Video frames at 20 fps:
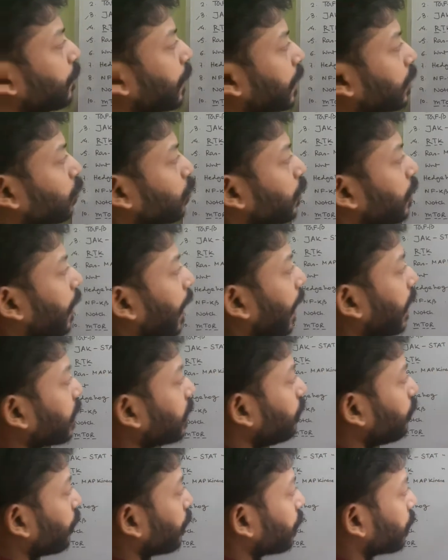pathway
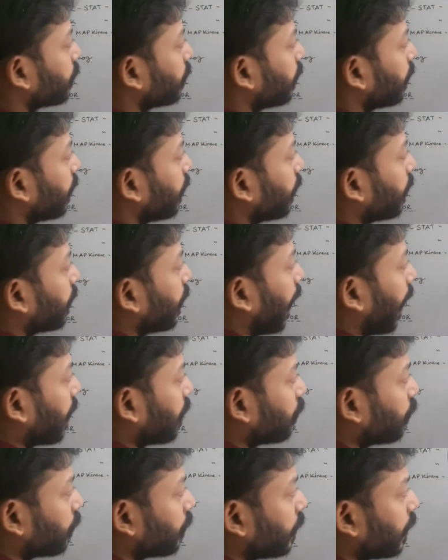activates
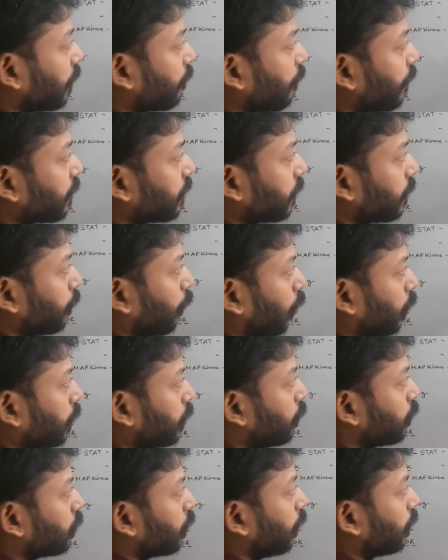another effector
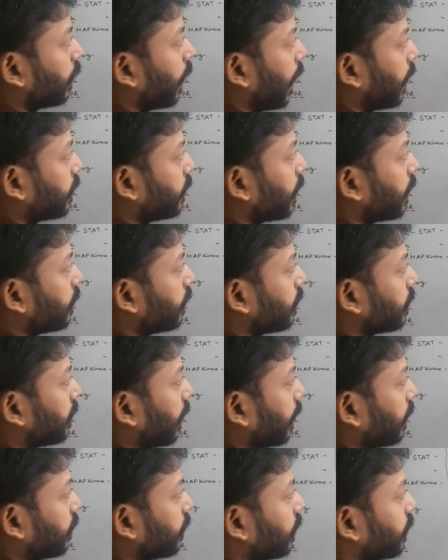molecules called adenylyl
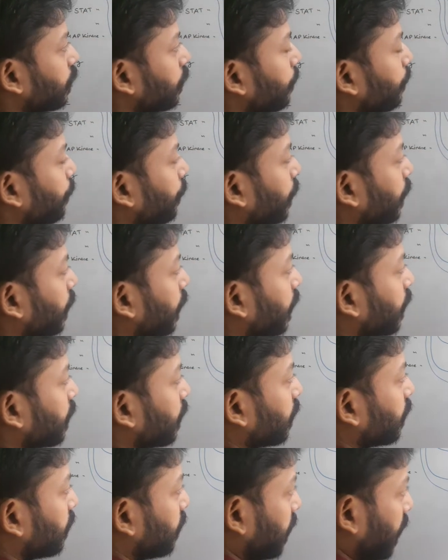cyclase,
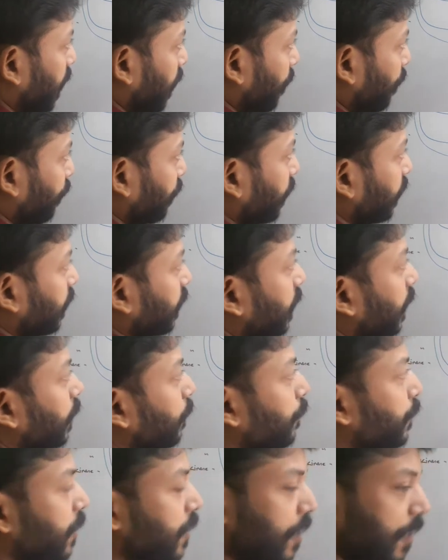then cAMP,
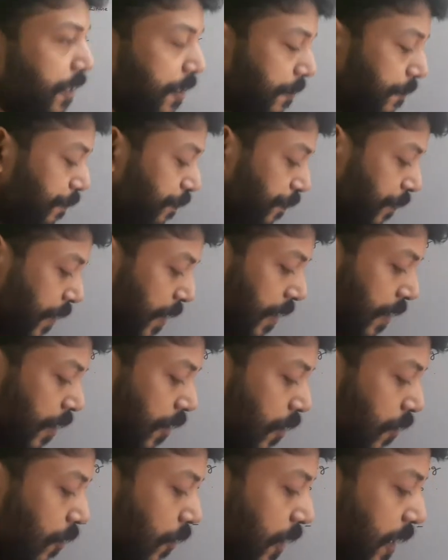then PKA.
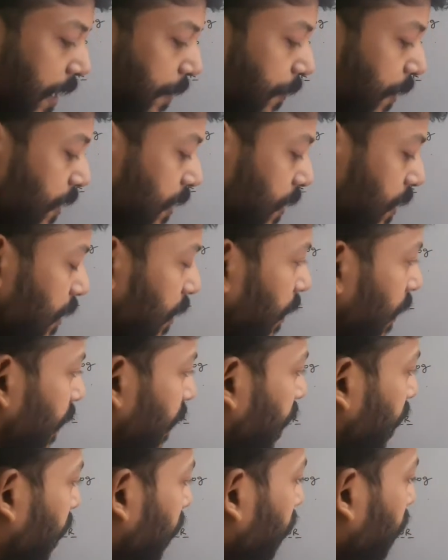What happens
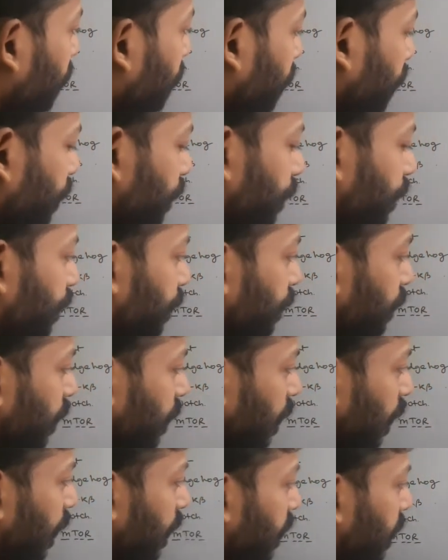here,
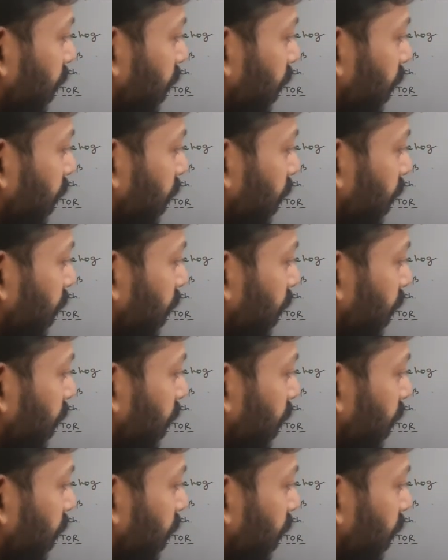let's